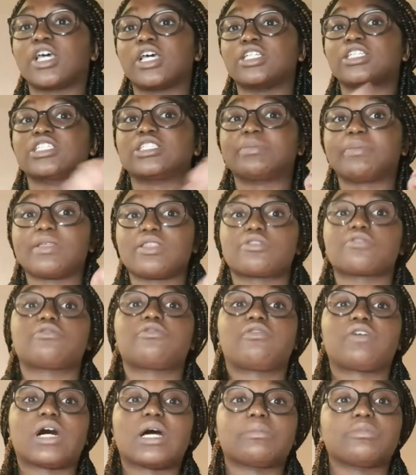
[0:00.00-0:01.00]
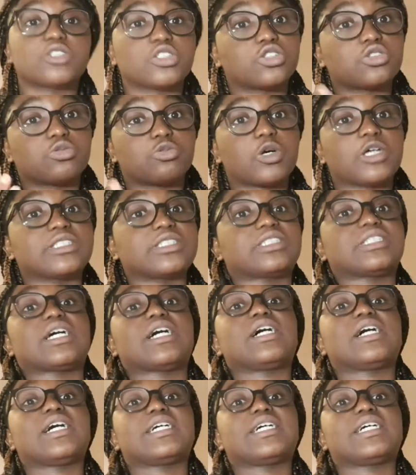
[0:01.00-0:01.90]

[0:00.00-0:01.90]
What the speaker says: the spindle fibers are the ones that